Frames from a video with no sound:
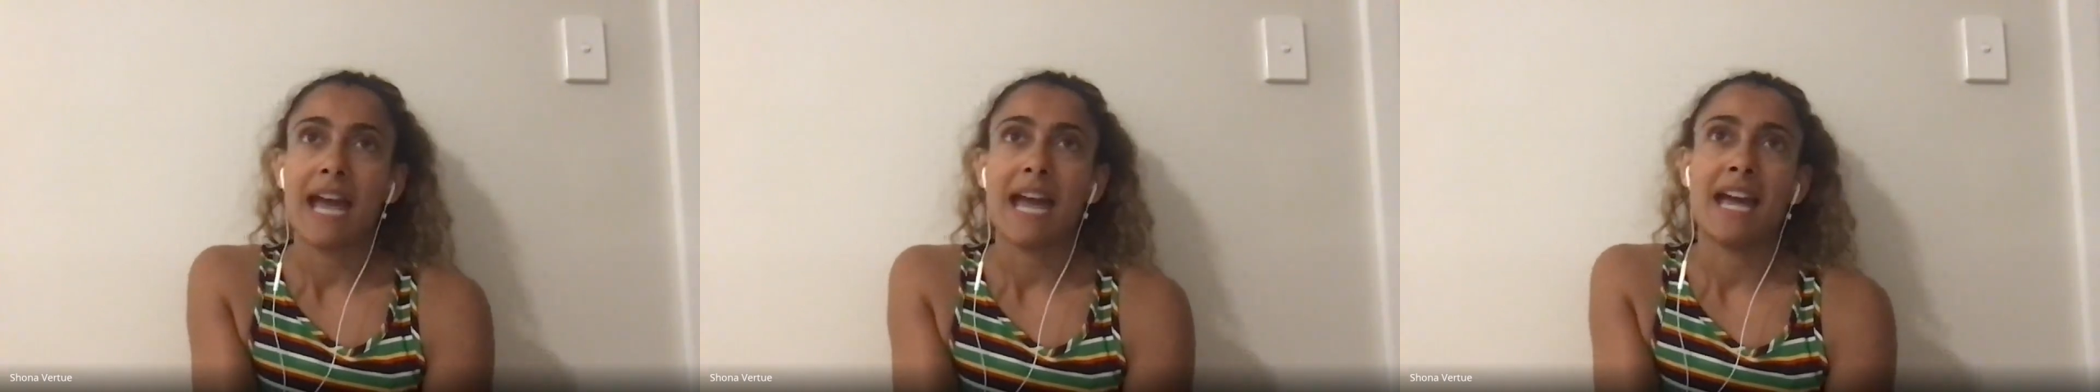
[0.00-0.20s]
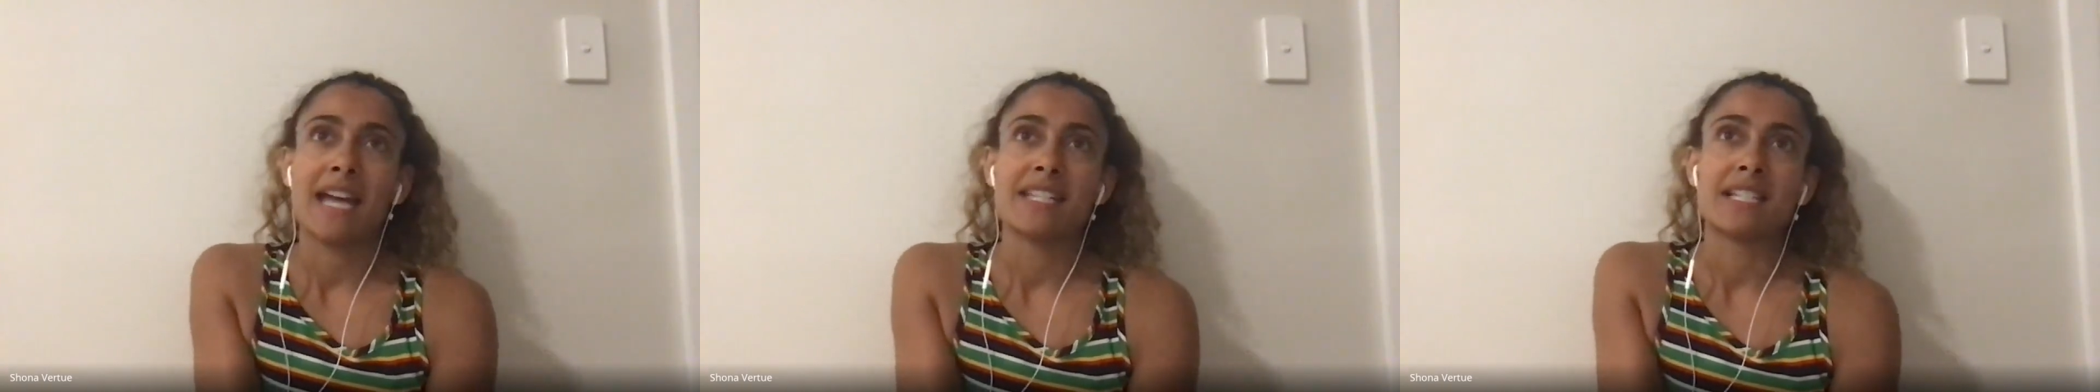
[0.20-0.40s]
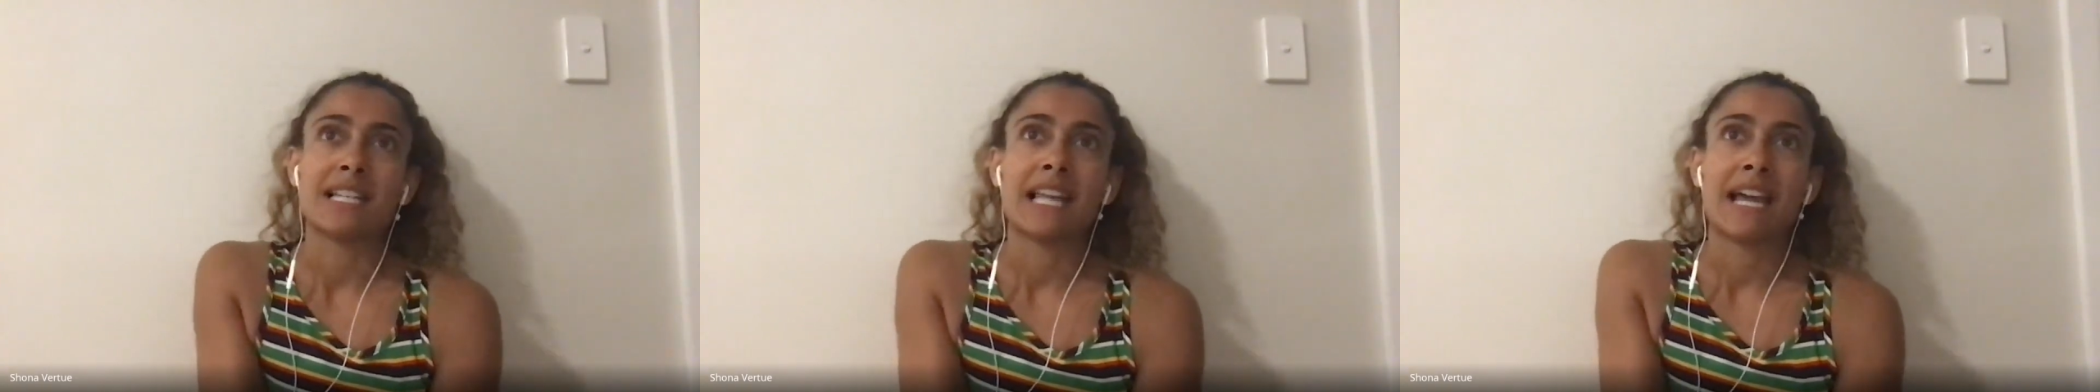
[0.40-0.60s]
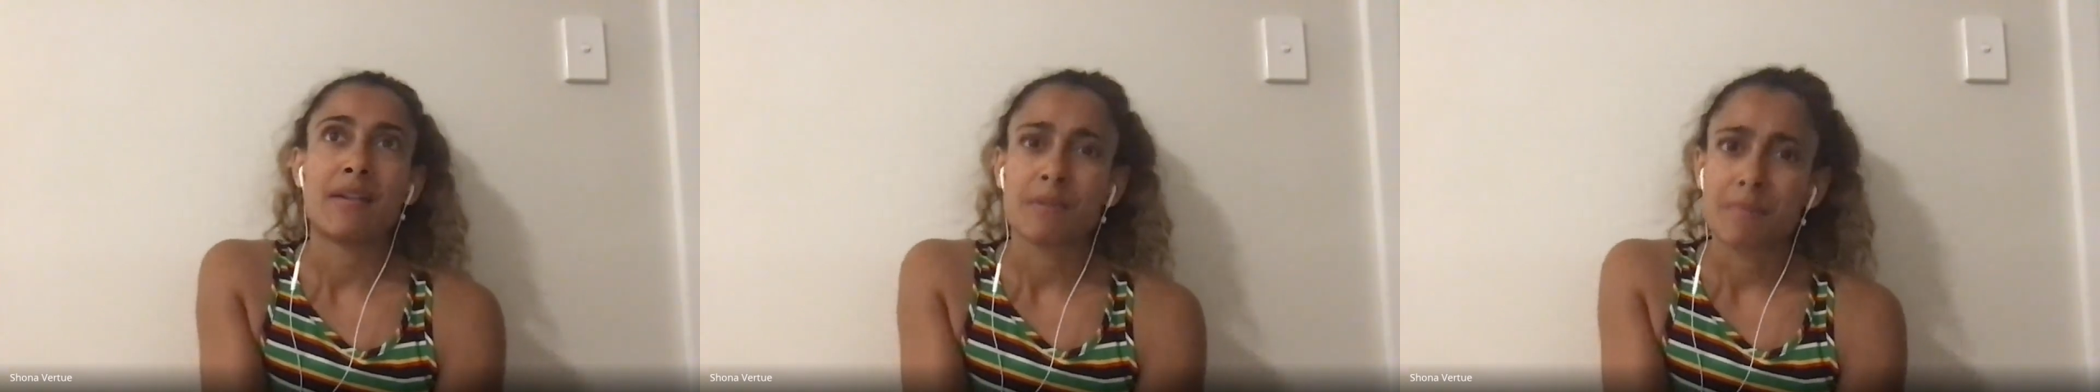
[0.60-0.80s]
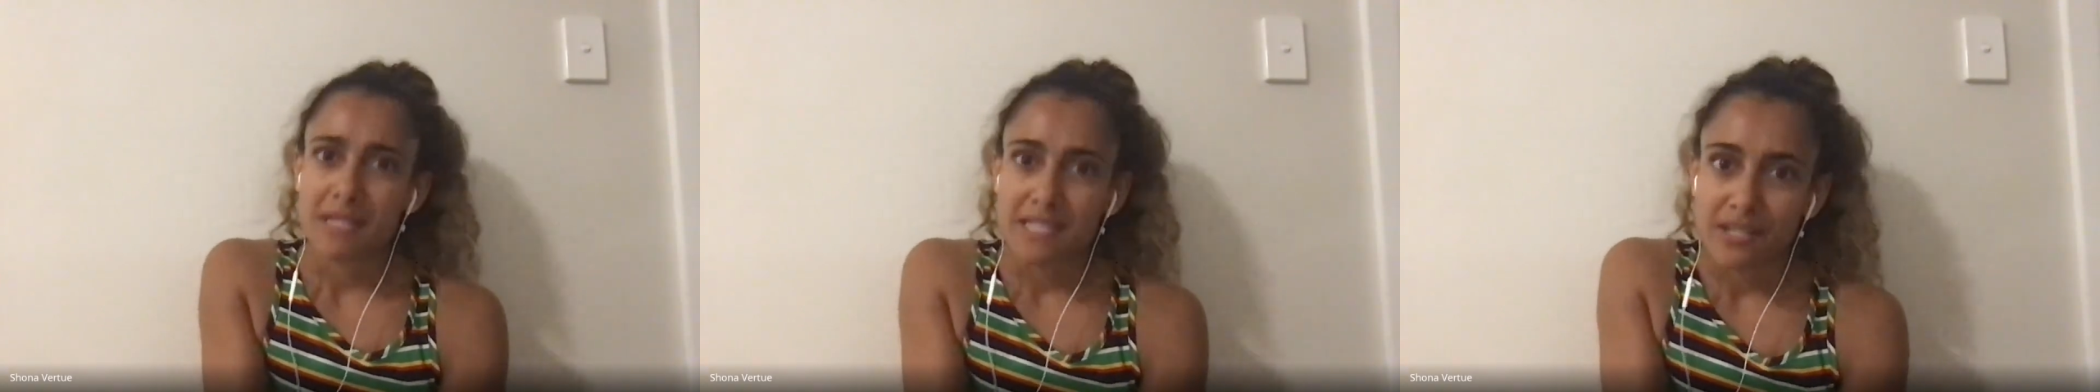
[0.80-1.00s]

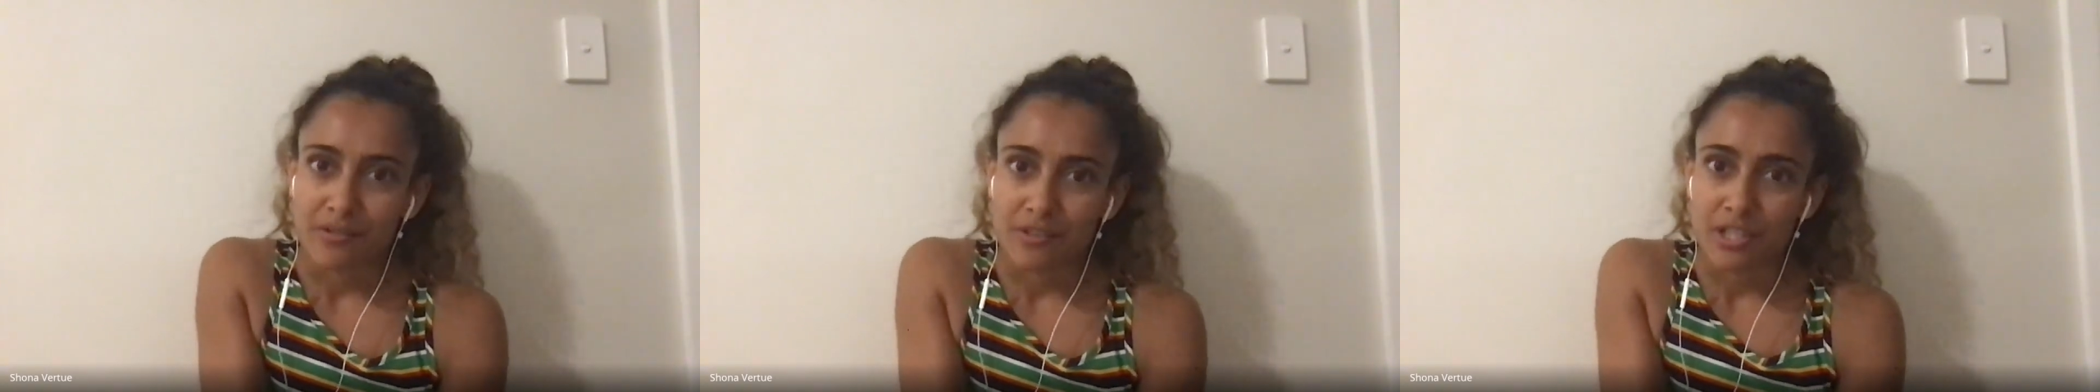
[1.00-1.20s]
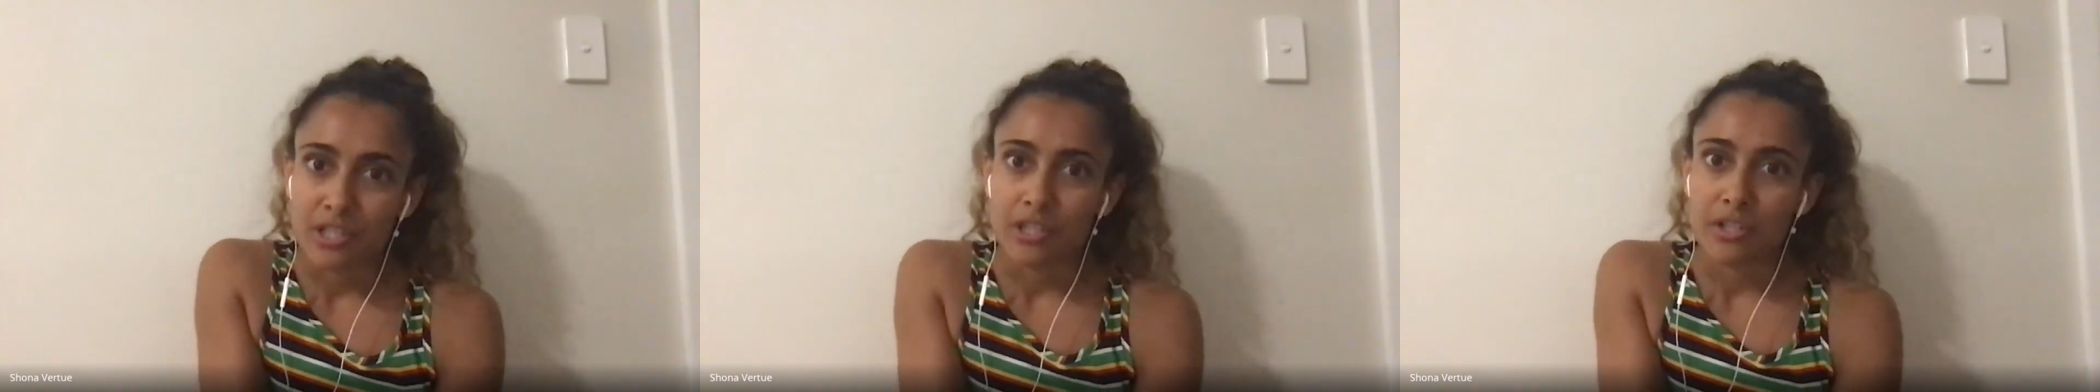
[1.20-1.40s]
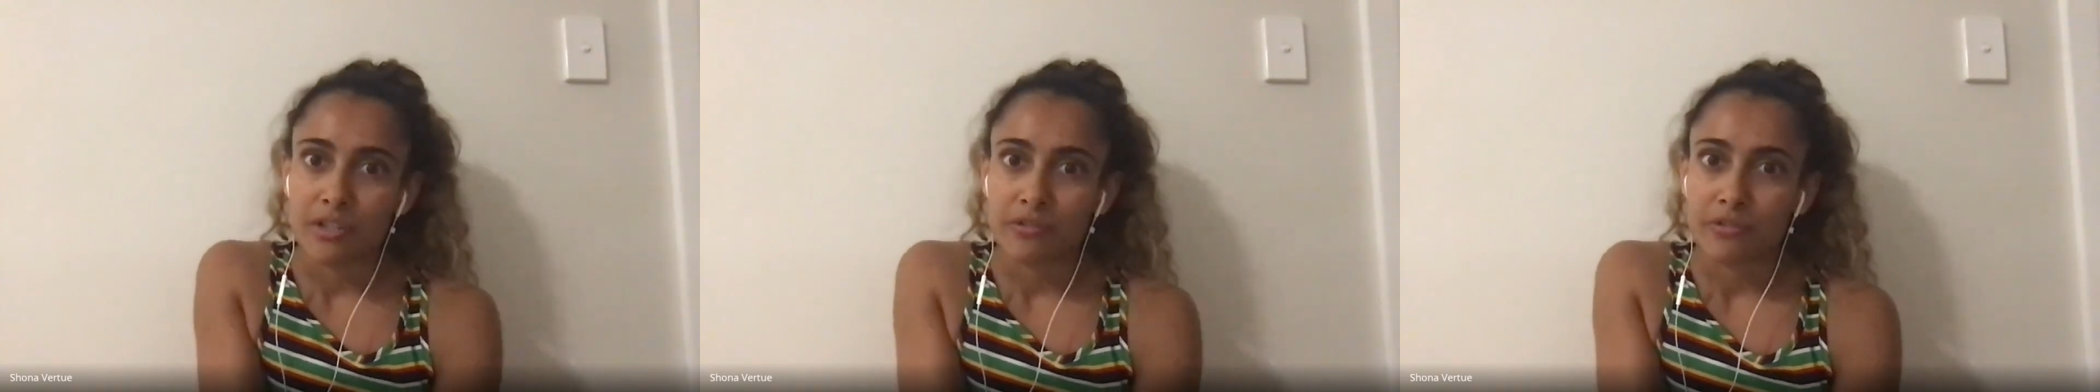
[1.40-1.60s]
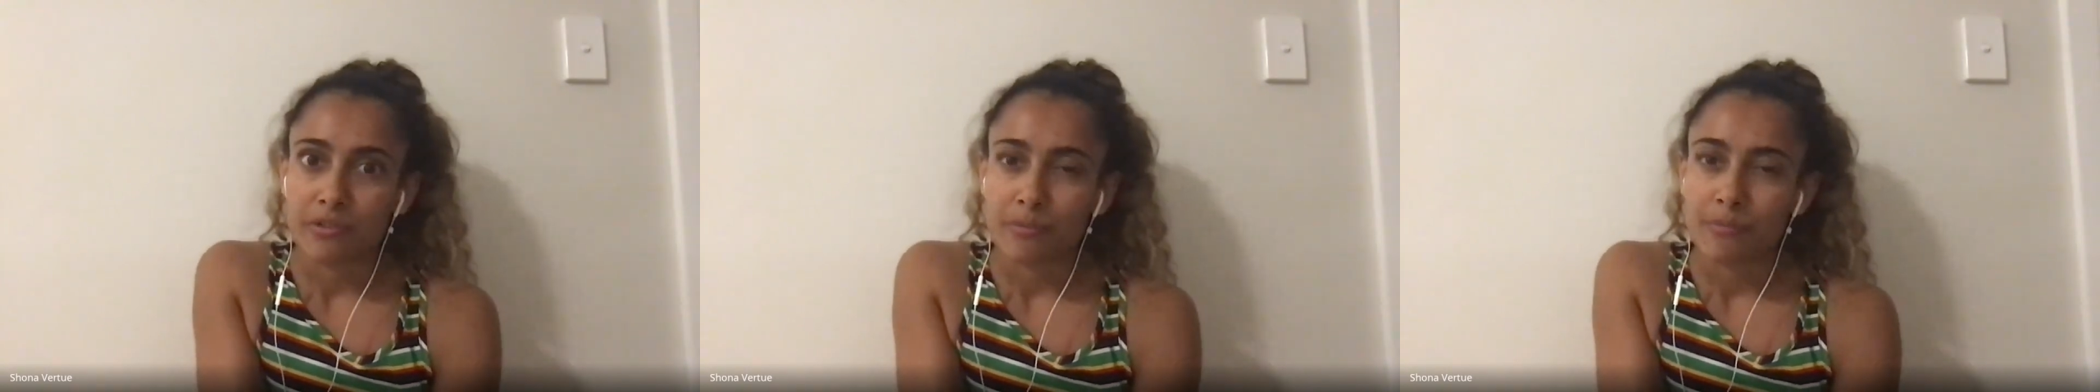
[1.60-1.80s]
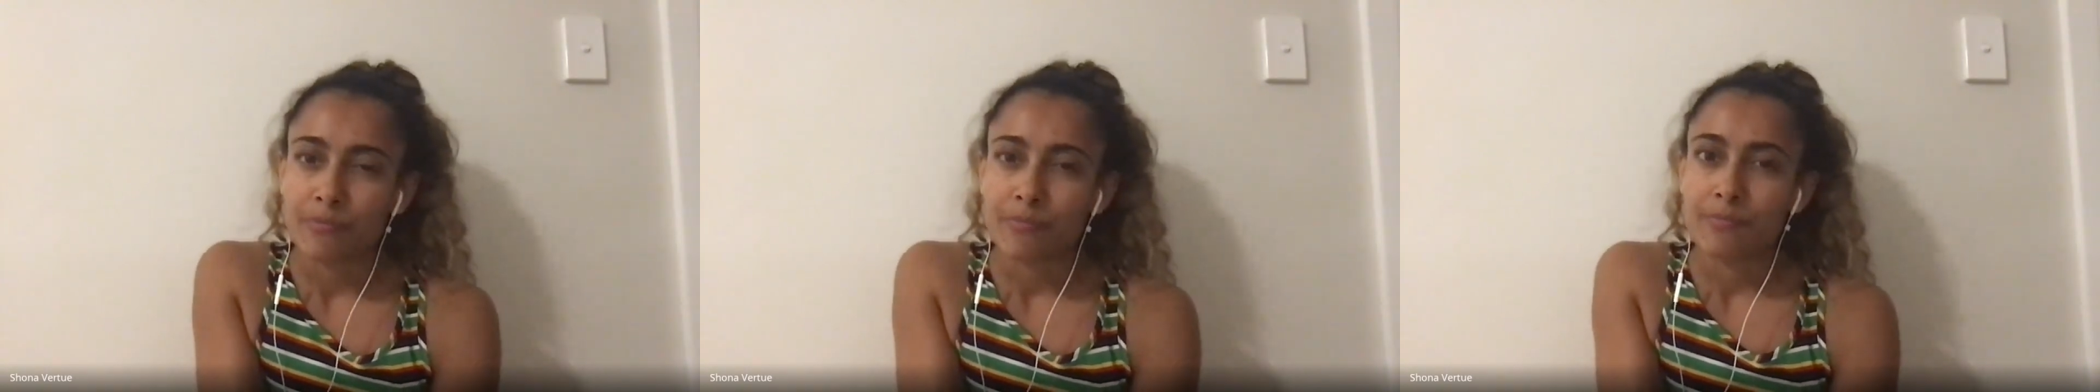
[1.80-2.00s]
myself to learn
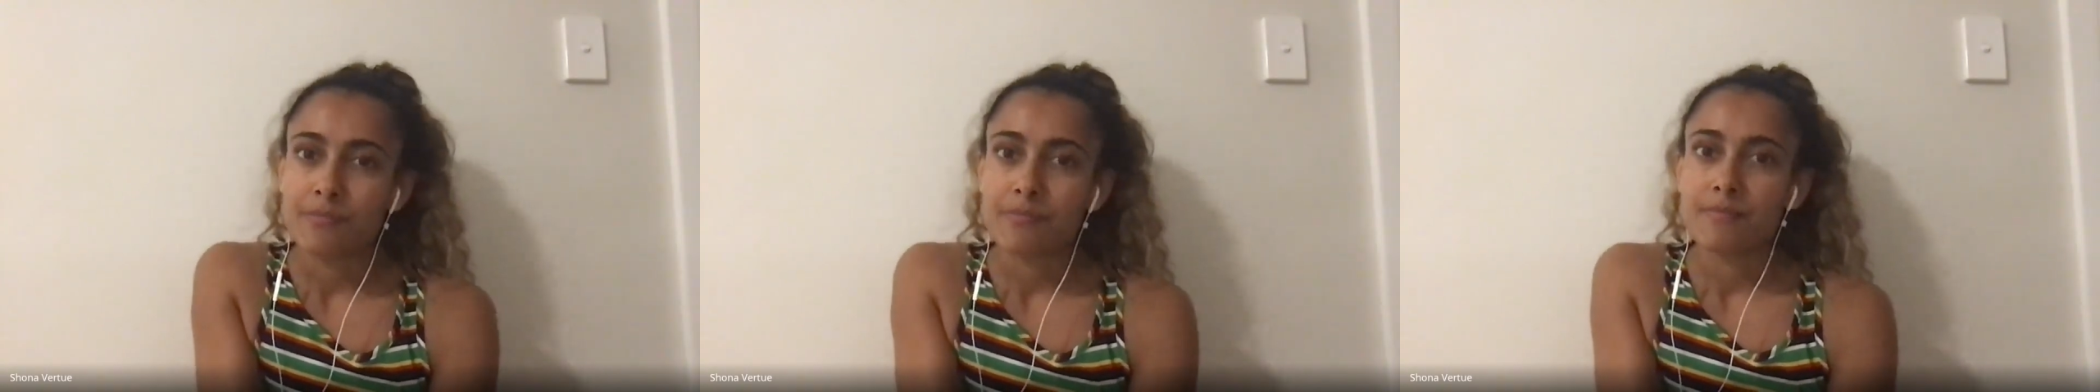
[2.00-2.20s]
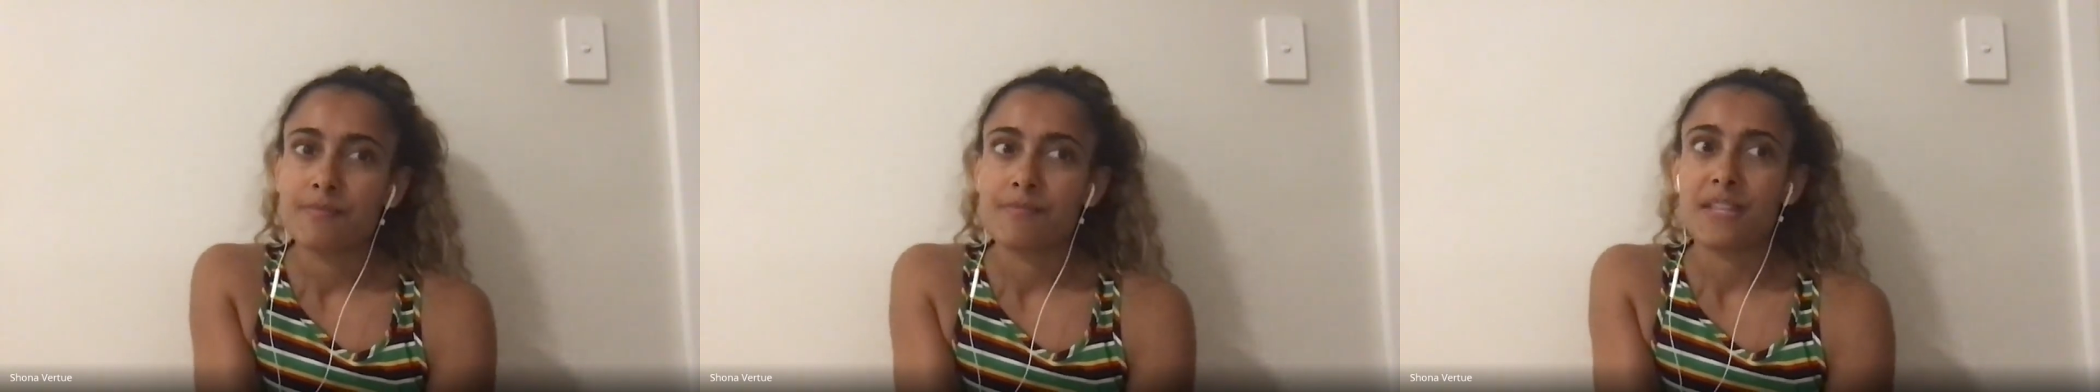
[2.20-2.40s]
from